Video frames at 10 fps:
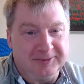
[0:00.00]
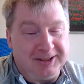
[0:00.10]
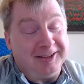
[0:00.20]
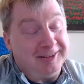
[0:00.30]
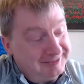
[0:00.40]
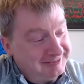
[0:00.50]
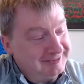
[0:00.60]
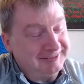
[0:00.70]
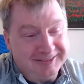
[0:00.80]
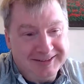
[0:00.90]
Yeah.
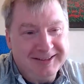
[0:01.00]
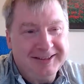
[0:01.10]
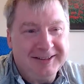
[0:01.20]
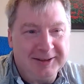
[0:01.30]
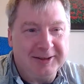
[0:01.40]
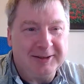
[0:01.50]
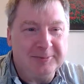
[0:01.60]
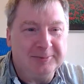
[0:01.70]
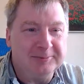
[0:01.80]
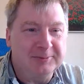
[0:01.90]
Because
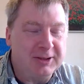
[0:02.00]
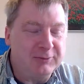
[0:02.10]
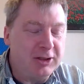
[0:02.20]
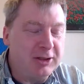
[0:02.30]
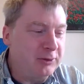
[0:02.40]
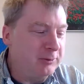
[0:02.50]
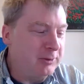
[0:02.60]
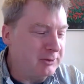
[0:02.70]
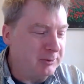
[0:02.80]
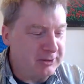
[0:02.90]
I've done a few,
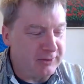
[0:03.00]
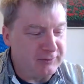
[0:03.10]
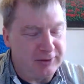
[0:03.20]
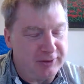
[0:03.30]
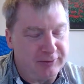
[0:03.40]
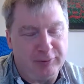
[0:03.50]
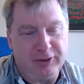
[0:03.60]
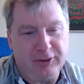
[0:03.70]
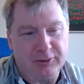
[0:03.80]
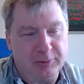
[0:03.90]
when I was at Microsoft, did a few
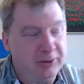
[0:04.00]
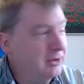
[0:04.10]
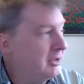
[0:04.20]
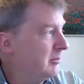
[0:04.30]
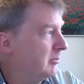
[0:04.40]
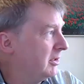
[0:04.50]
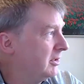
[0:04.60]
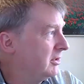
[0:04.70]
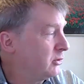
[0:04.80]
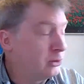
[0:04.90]
videos with him,
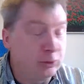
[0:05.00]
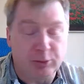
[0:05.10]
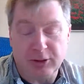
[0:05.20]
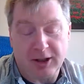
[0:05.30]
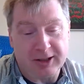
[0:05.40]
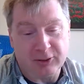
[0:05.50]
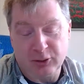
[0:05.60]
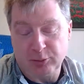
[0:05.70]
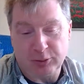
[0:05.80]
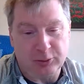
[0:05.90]
and he's super nice,
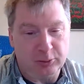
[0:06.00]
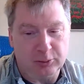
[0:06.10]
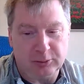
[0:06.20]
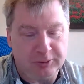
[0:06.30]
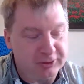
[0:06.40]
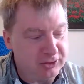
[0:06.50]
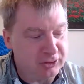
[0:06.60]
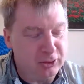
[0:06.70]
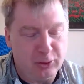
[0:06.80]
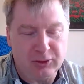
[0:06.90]
super cool, and
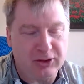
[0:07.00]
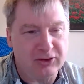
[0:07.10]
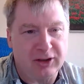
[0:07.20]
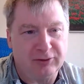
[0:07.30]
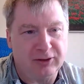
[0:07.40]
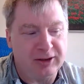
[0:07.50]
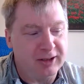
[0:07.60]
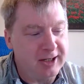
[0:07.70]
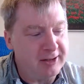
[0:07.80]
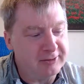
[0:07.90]
just knows this stuff in
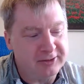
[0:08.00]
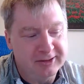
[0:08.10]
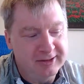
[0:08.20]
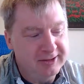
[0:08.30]
and out.